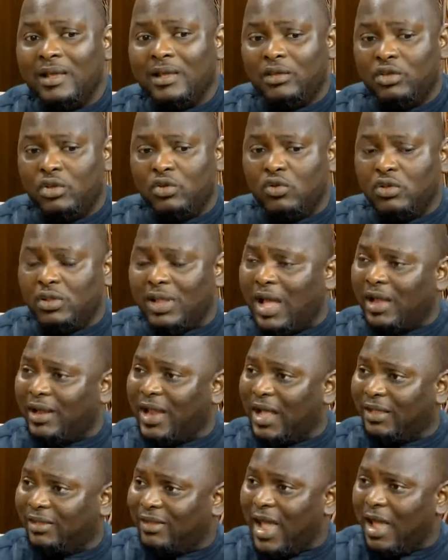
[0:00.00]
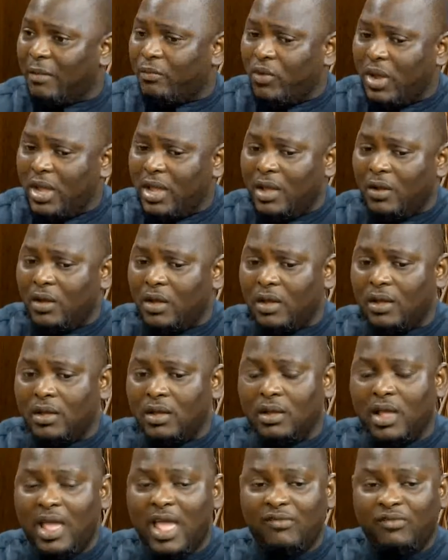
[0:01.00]
you know, that, that type where
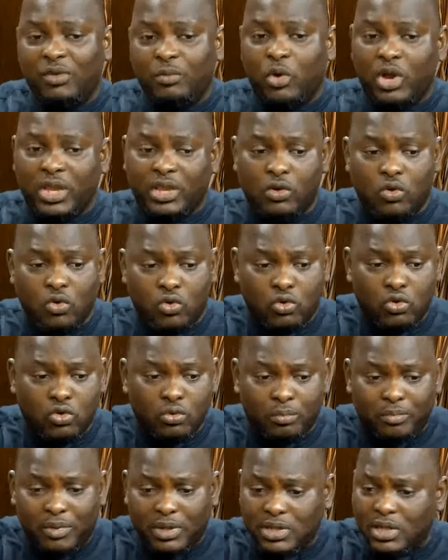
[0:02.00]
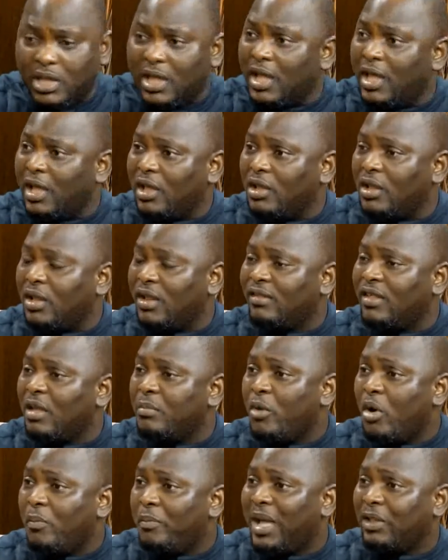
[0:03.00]
everybody go, uh, they say
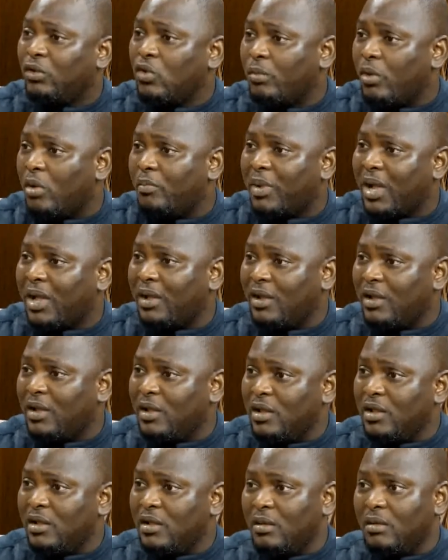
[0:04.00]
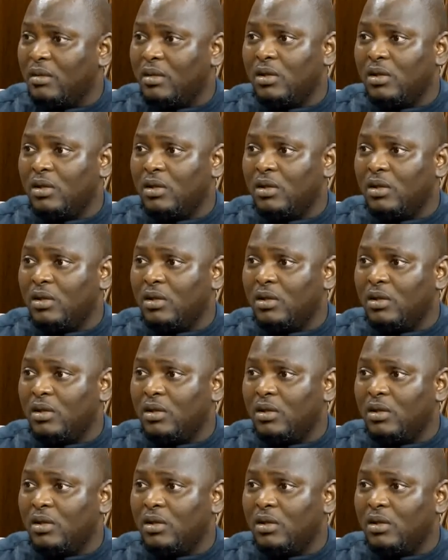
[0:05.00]
bumper to bumper. Yeah, so.